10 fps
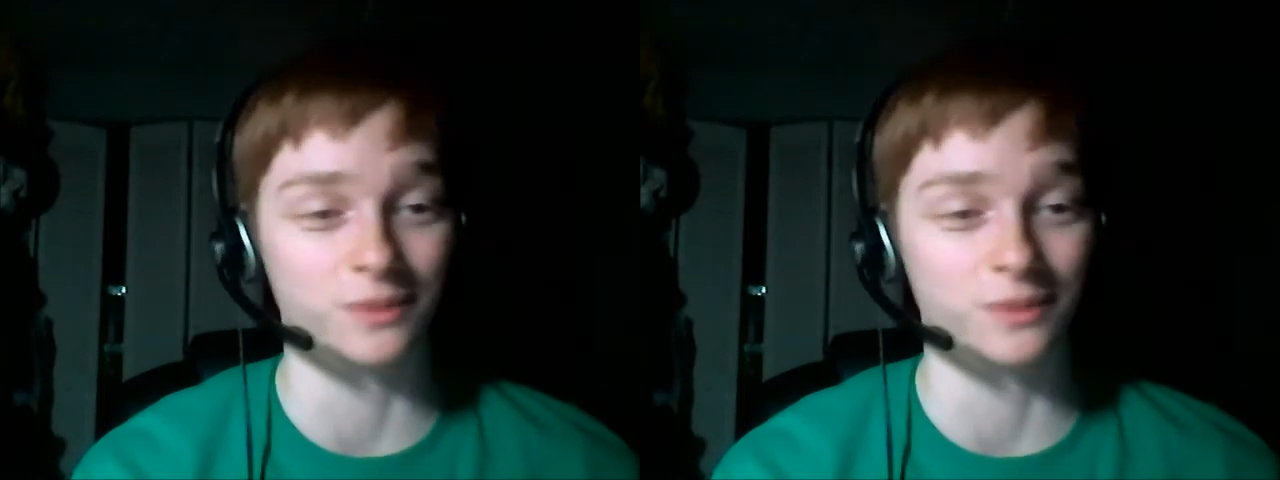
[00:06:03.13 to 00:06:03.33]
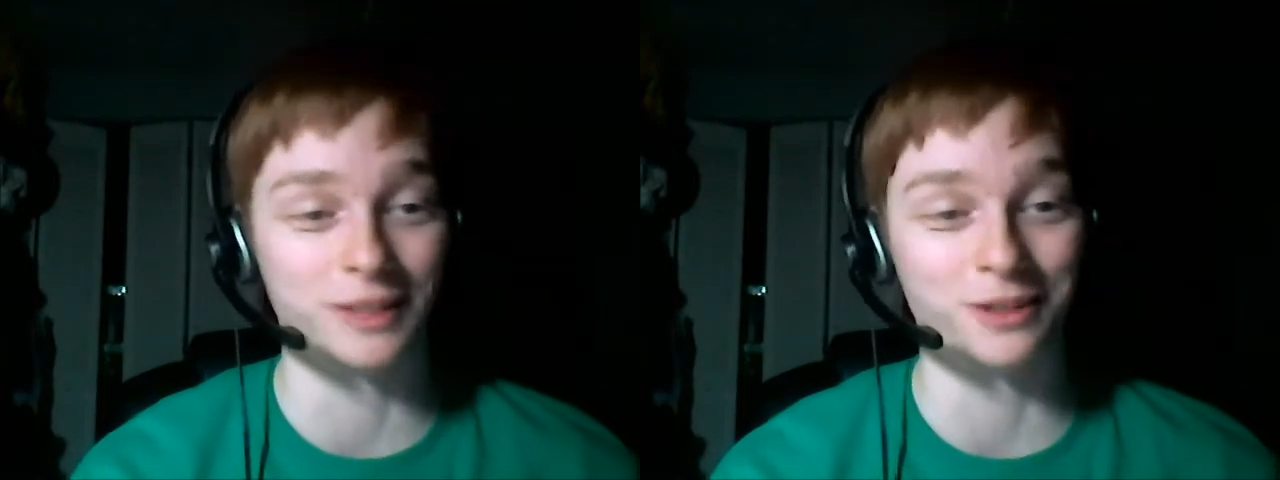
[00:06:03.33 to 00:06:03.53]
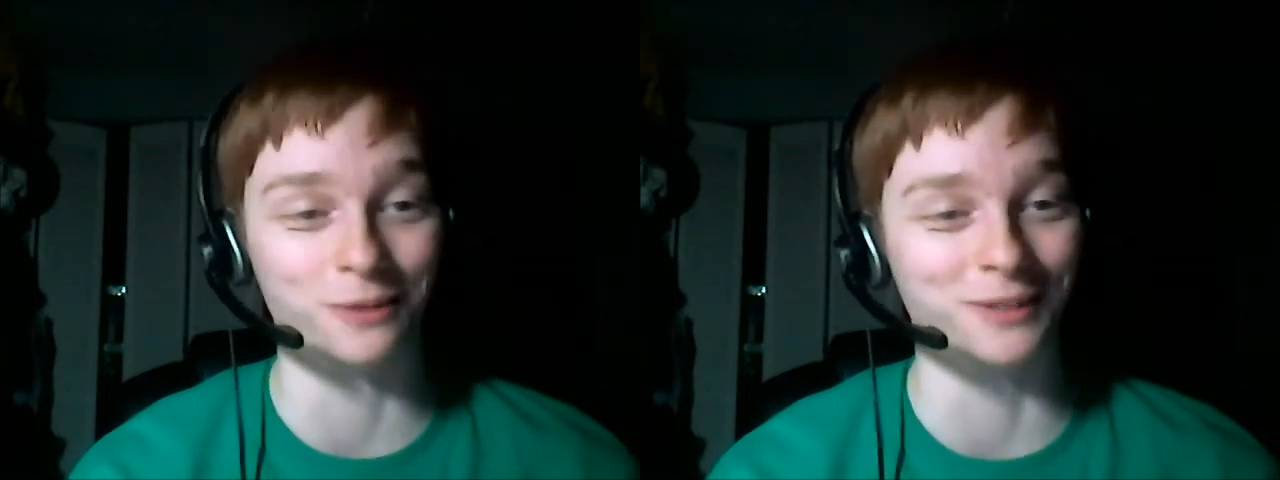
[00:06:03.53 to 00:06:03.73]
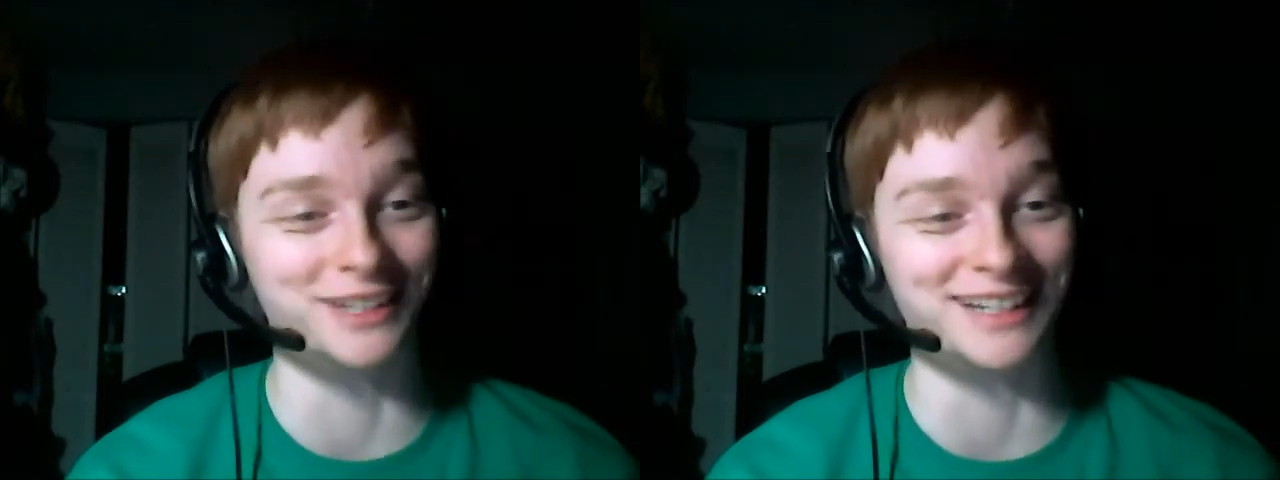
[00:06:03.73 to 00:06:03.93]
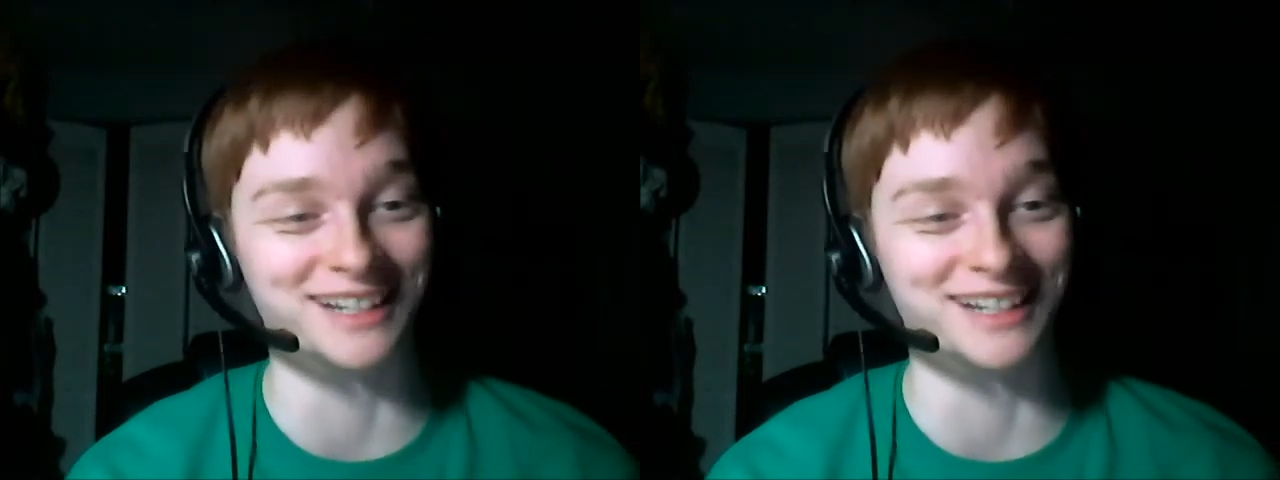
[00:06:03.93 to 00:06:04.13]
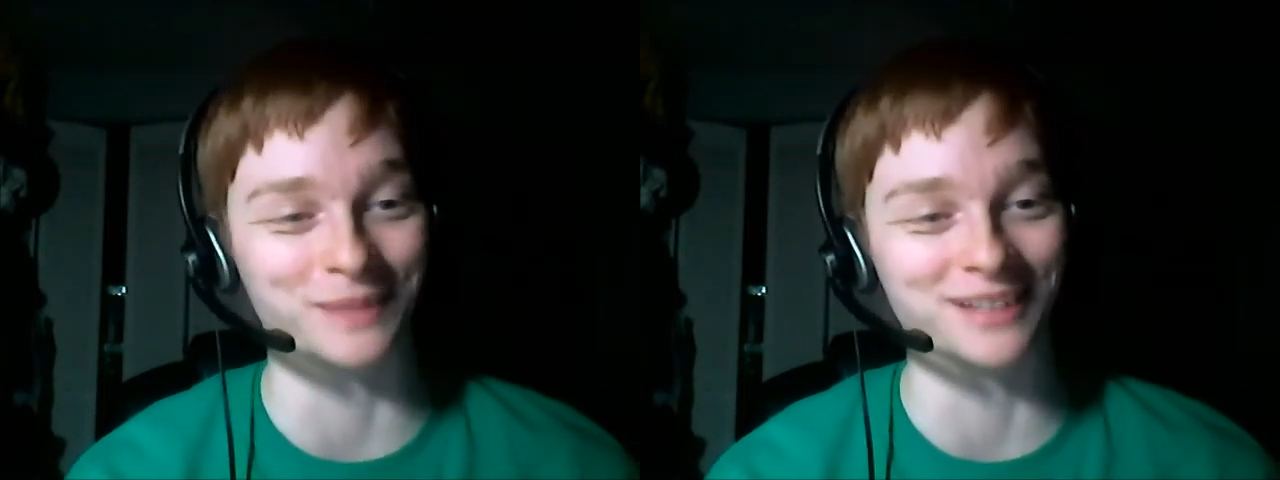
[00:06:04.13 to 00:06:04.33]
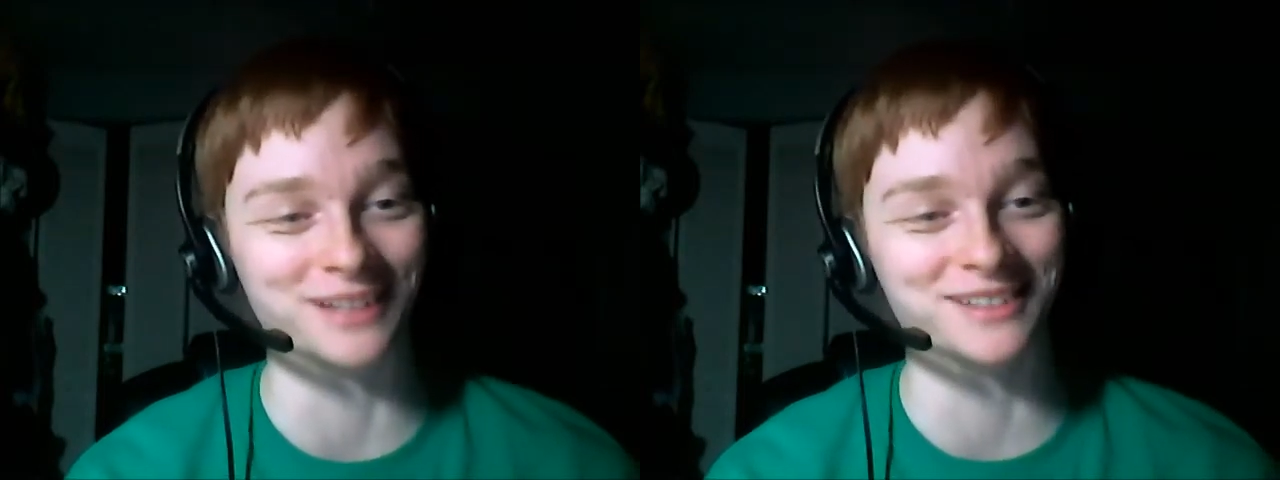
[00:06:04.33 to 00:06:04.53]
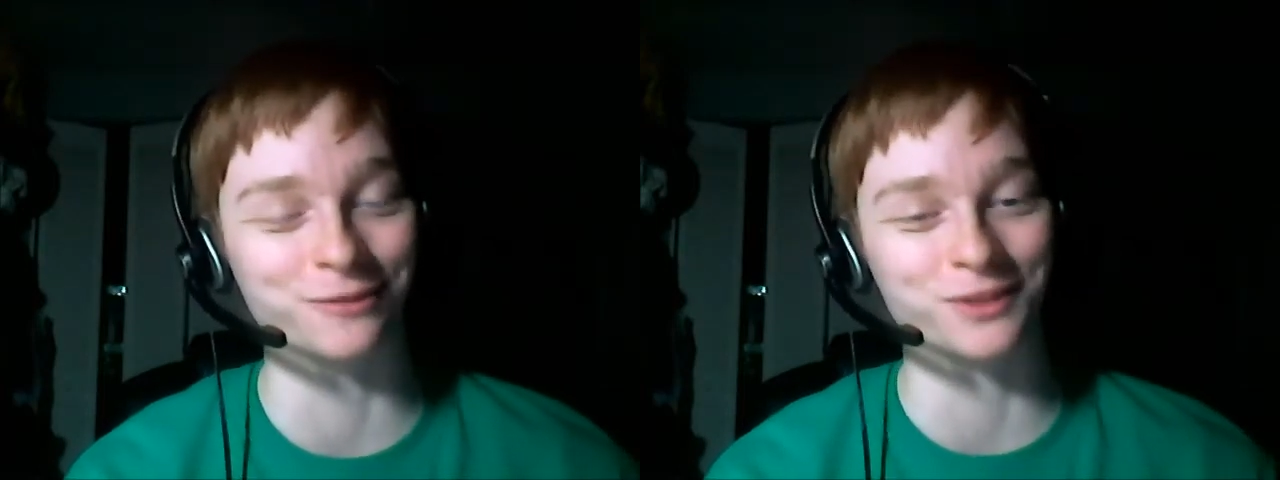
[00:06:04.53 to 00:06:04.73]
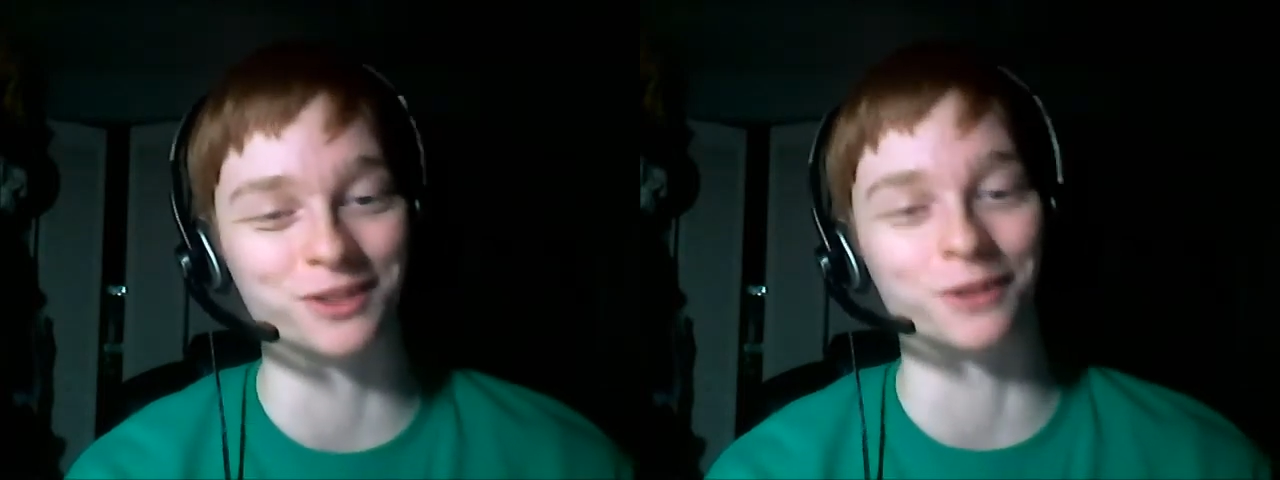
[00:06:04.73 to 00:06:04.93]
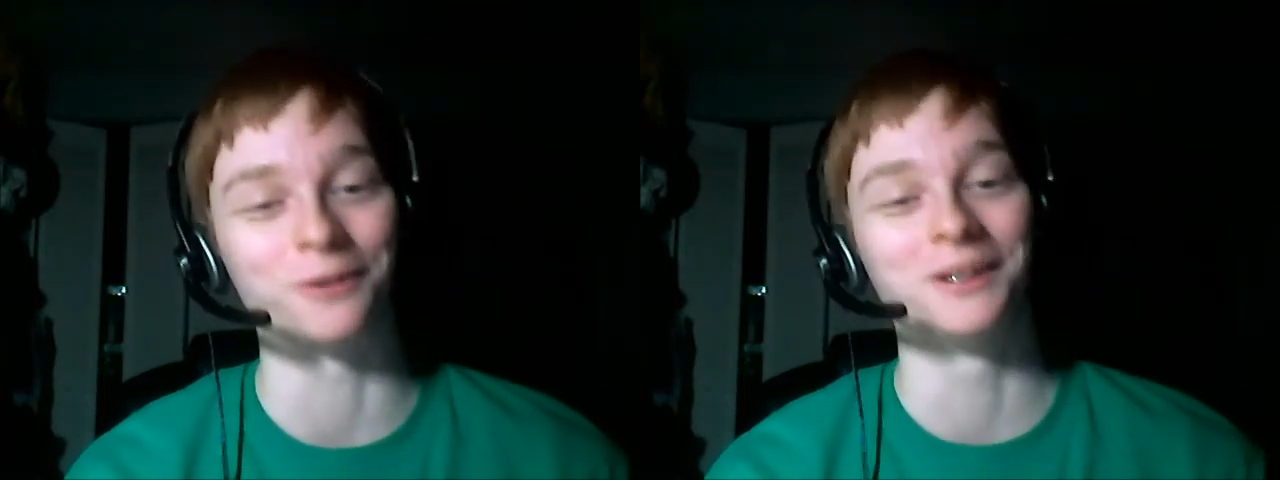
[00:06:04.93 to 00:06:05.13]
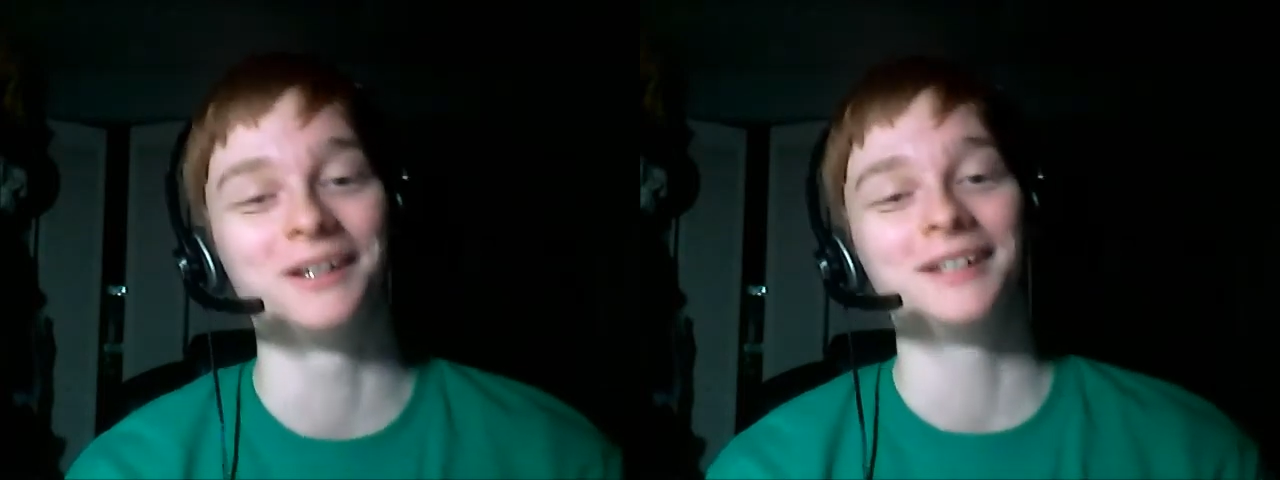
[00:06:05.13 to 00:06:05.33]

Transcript: weights are really expensive. So